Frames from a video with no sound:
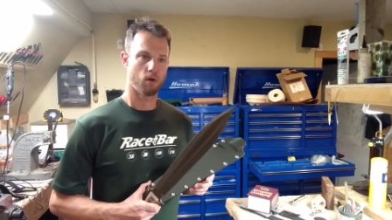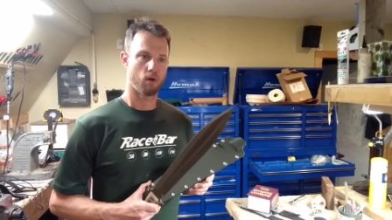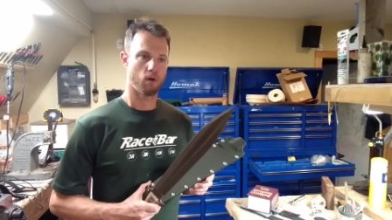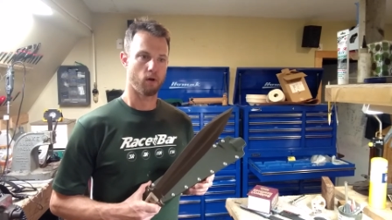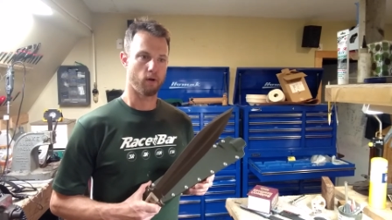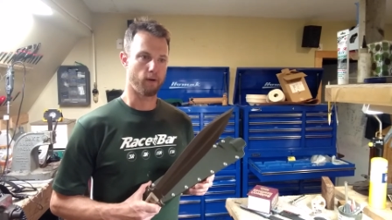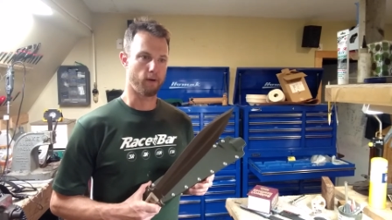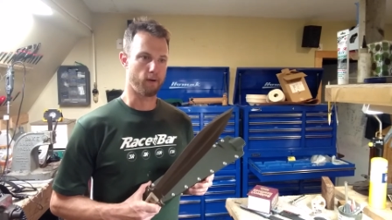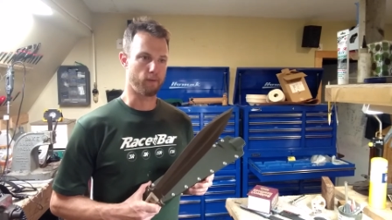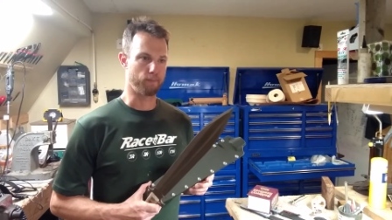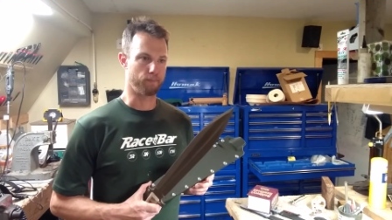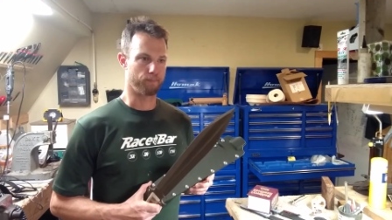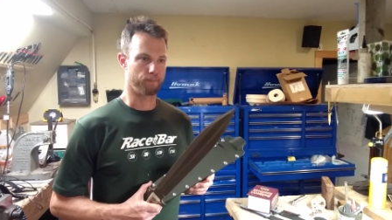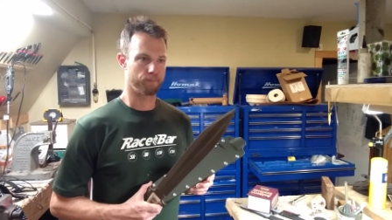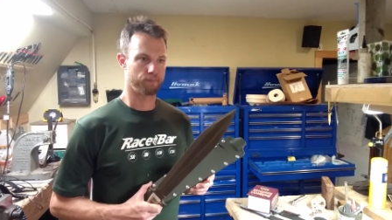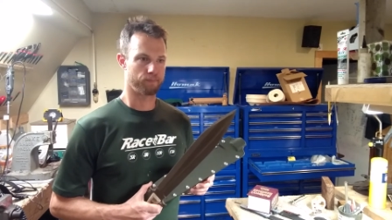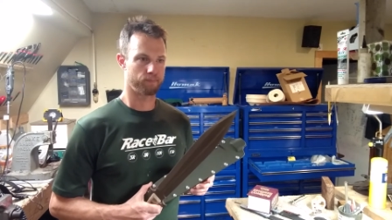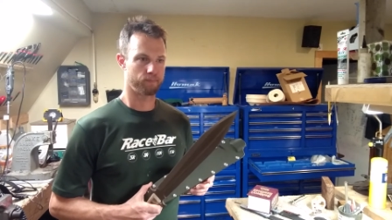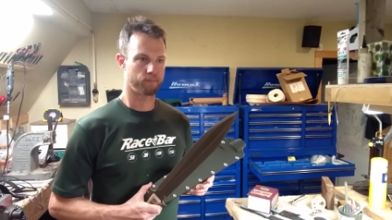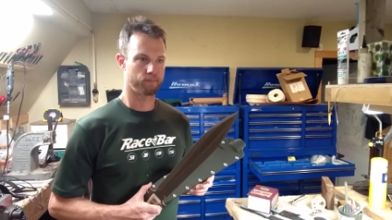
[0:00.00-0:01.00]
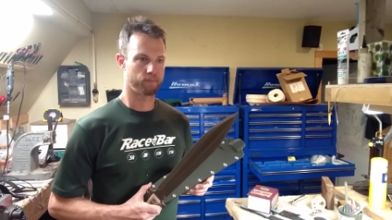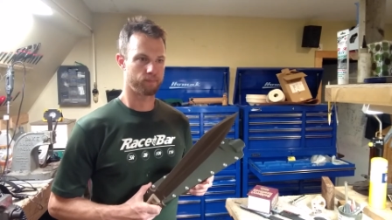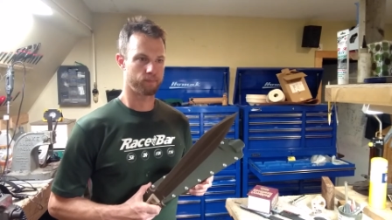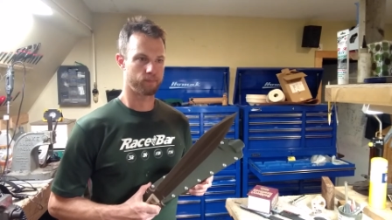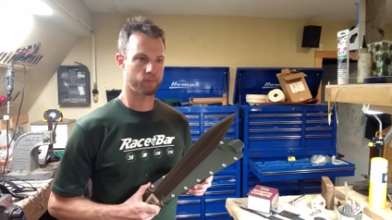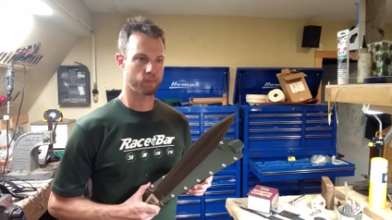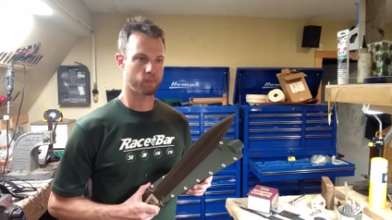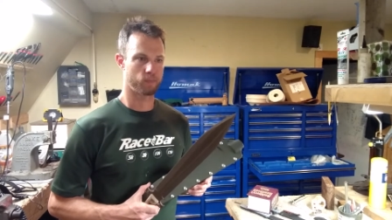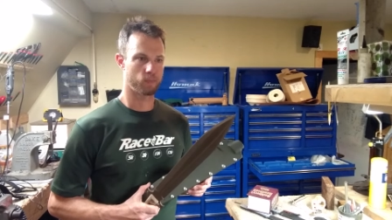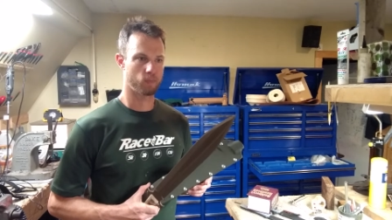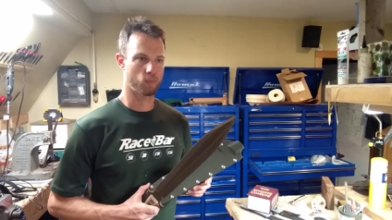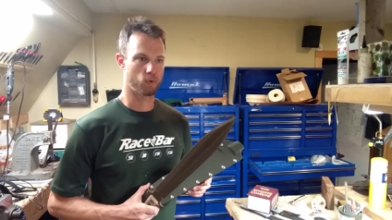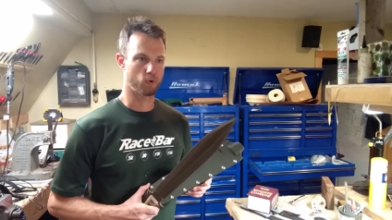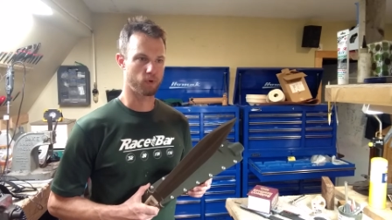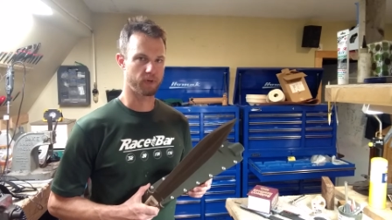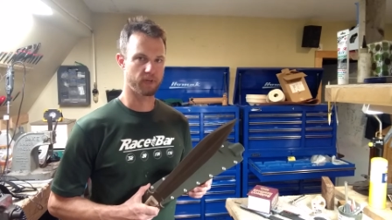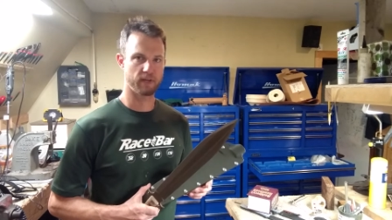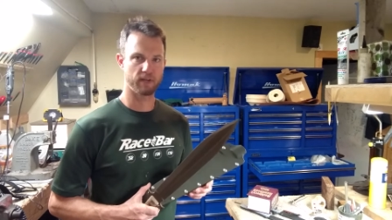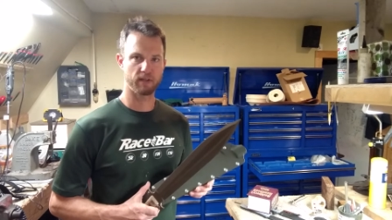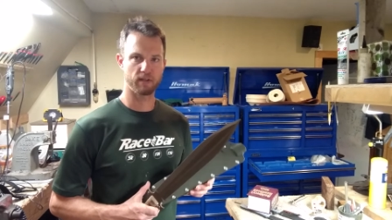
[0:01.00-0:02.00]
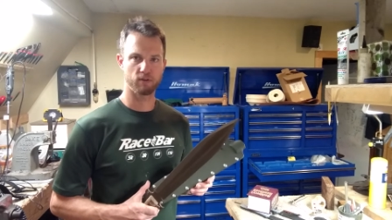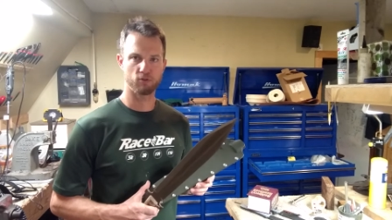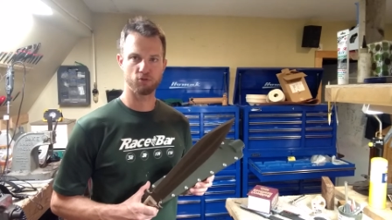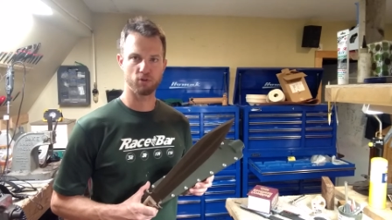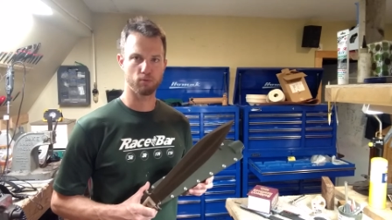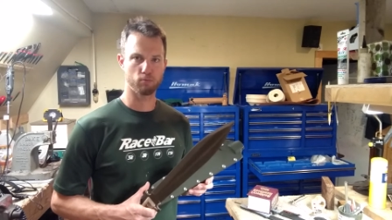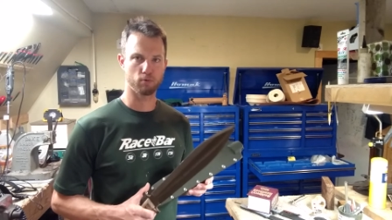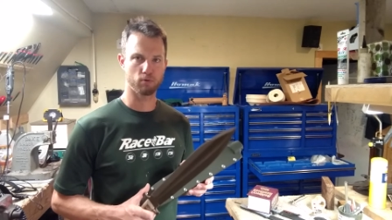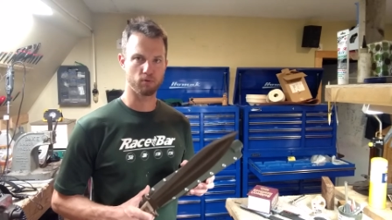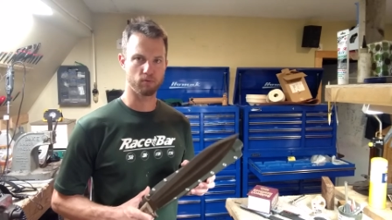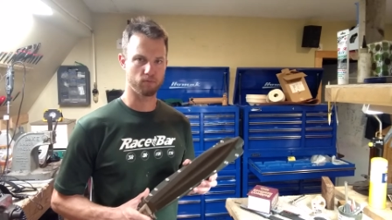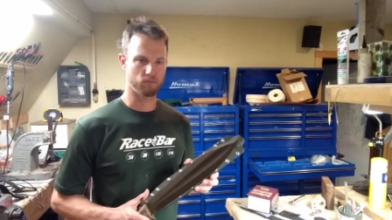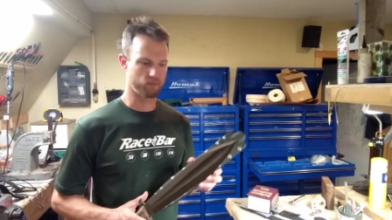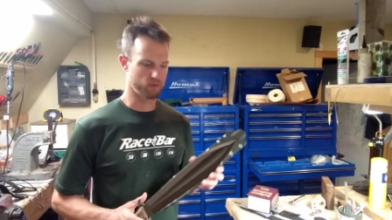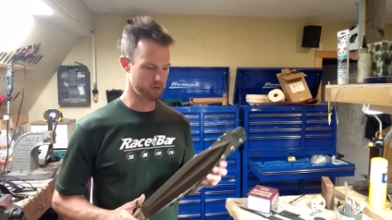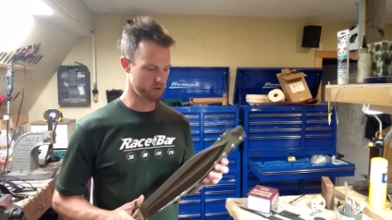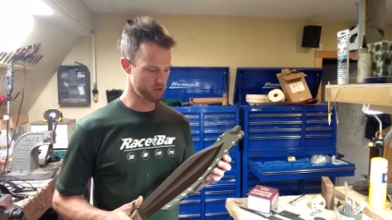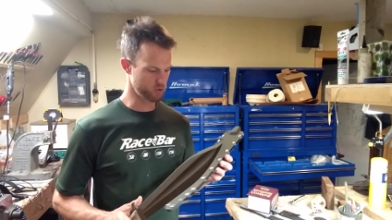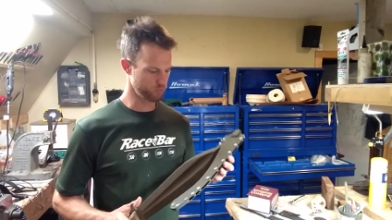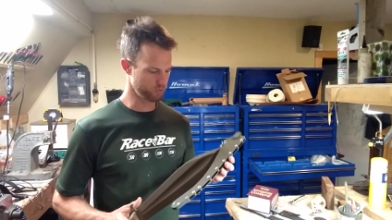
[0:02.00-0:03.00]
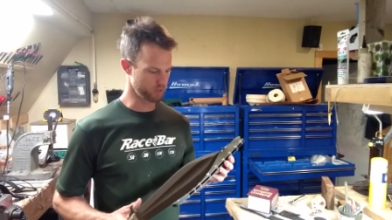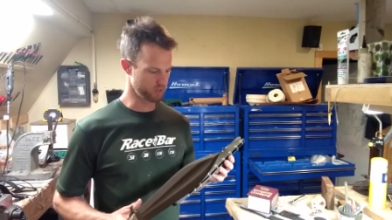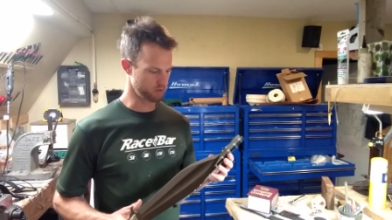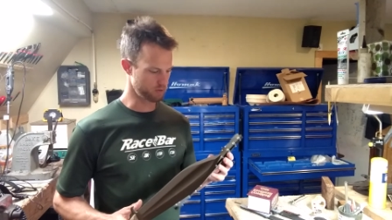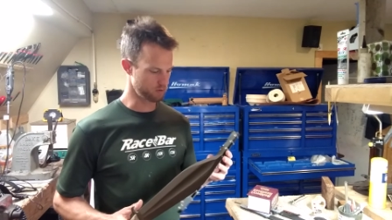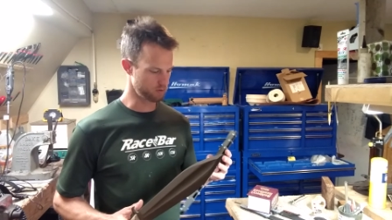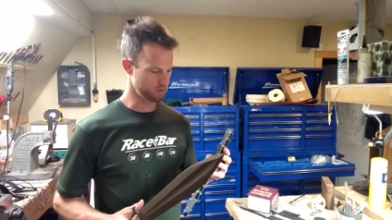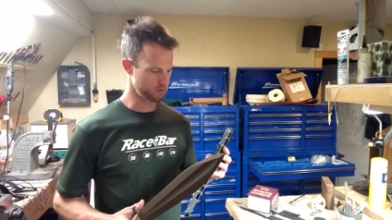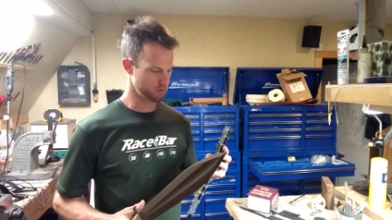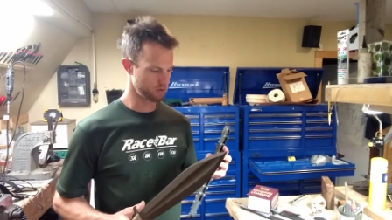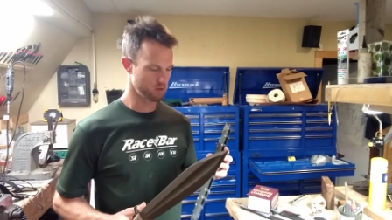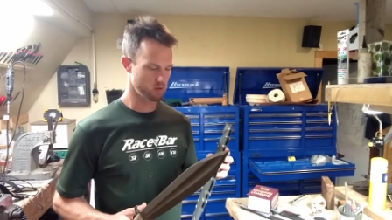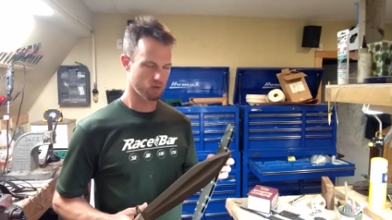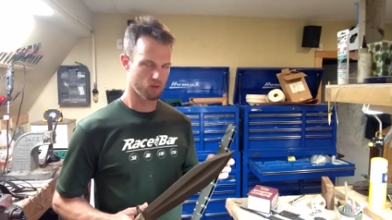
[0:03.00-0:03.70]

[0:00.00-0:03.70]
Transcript: or getting in trouble in various places.